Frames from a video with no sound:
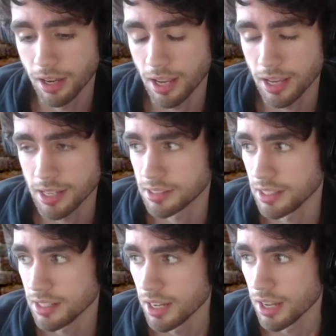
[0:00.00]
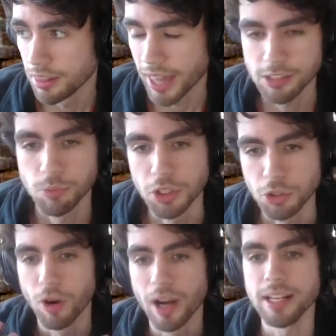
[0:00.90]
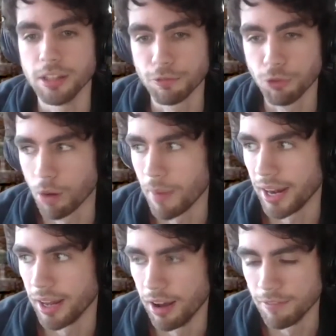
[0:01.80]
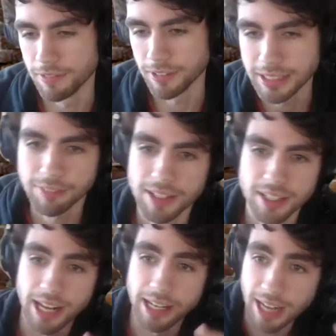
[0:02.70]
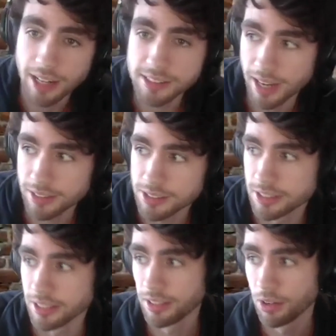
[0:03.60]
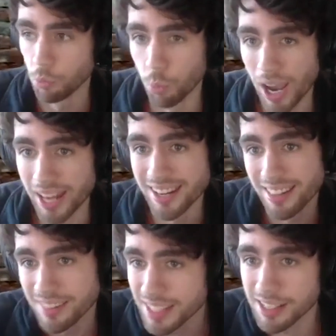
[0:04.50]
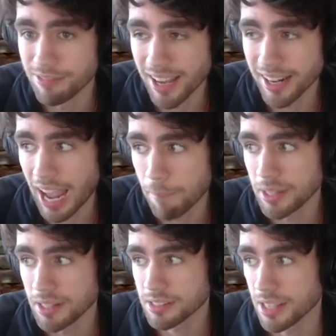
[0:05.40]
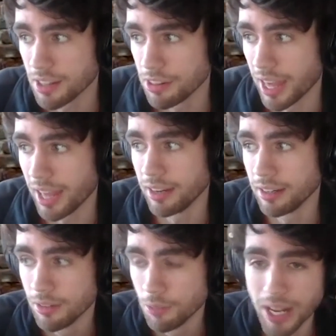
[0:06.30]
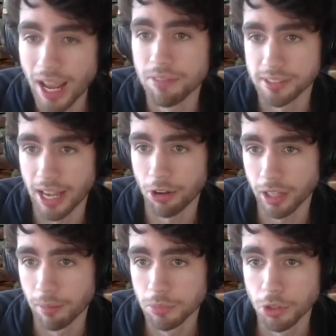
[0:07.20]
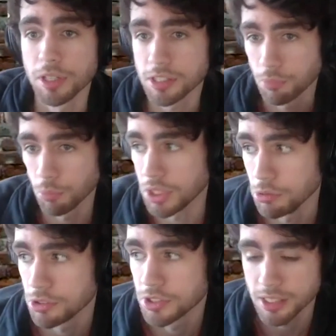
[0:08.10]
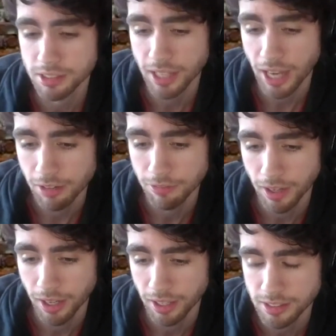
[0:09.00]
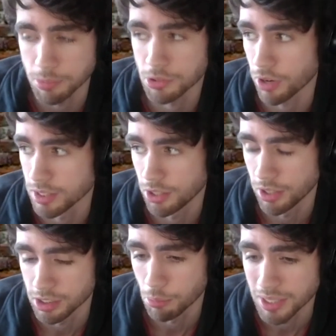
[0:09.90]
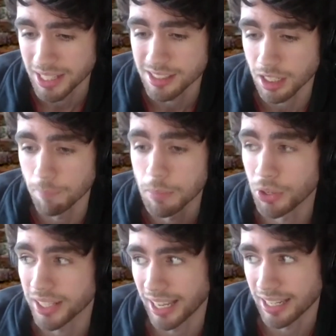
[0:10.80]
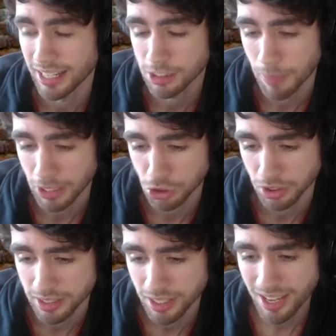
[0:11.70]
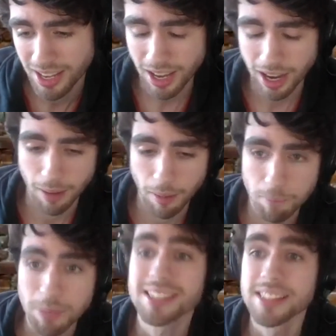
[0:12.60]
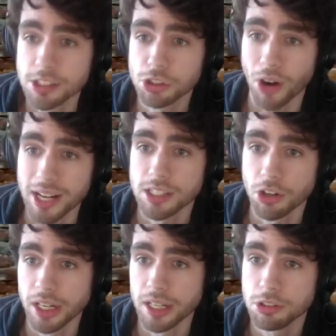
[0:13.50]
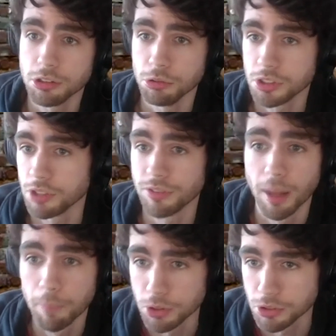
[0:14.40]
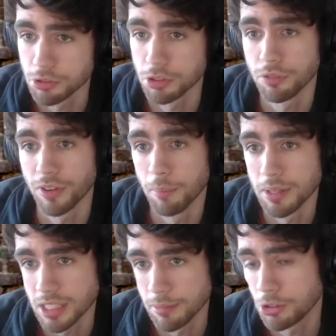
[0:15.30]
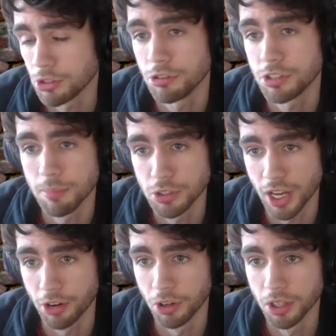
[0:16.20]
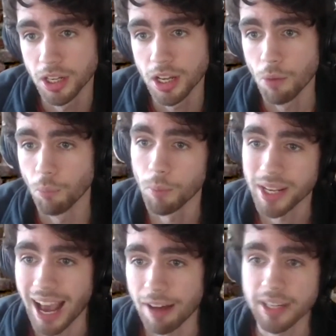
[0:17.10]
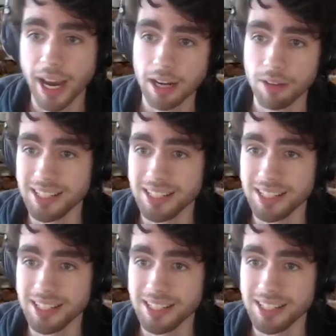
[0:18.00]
AC. That's when you write in the format of, given a context, when this event happens, then we have this outcome. The reason we use this kind of acceptance criteria is when we need to communicate, especially a business criteria to developers or to a development team or to your team in general. When we have kind of a